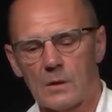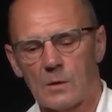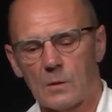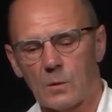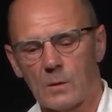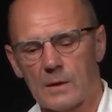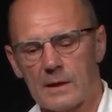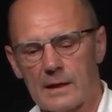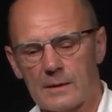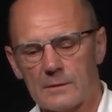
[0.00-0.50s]

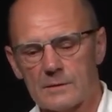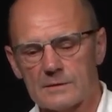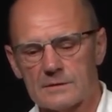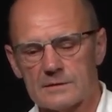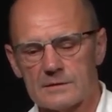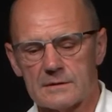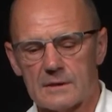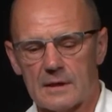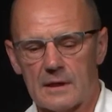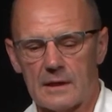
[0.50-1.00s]
When I
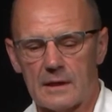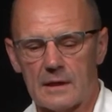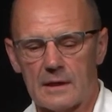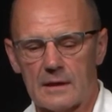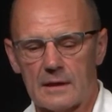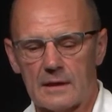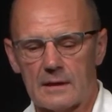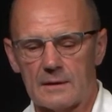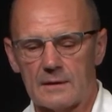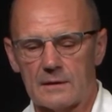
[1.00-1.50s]
was
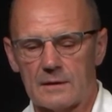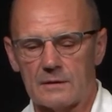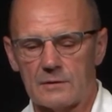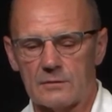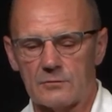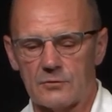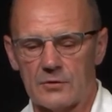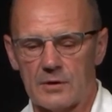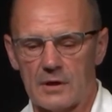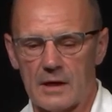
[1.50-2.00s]

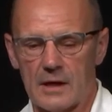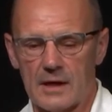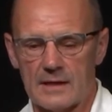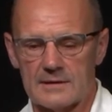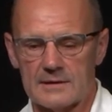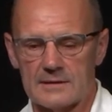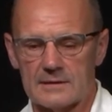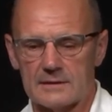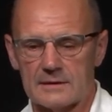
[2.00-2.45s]
realizing